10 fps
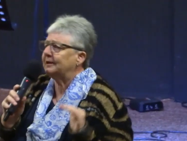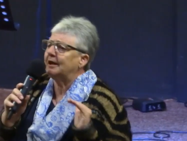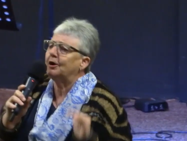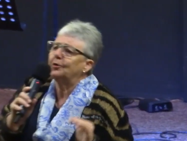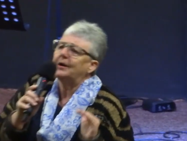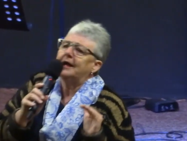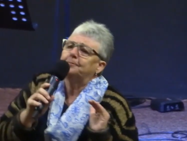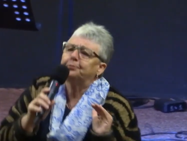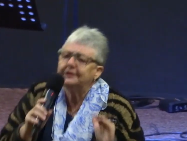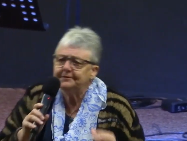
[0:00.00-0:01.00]
below
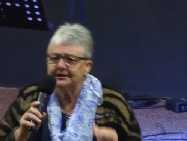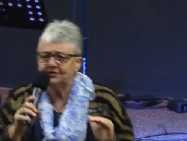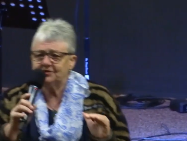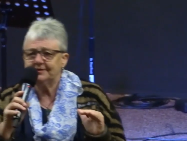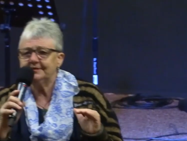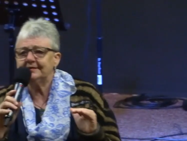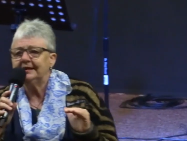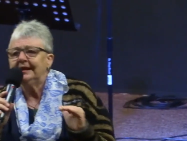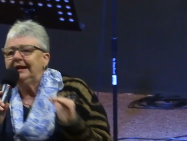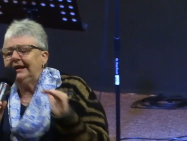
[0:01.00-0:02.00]
our
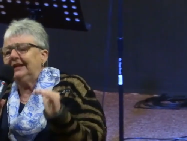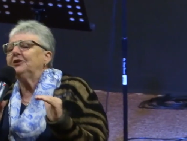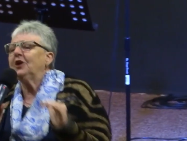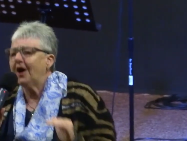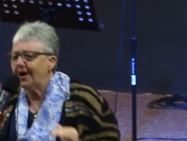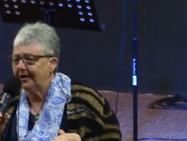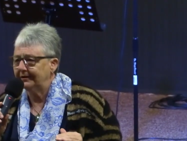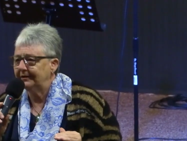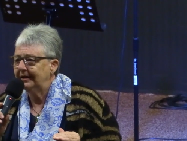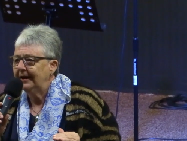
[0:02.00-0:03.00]
privileges in
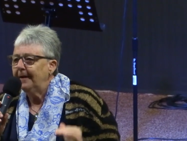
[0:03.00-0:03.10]
God.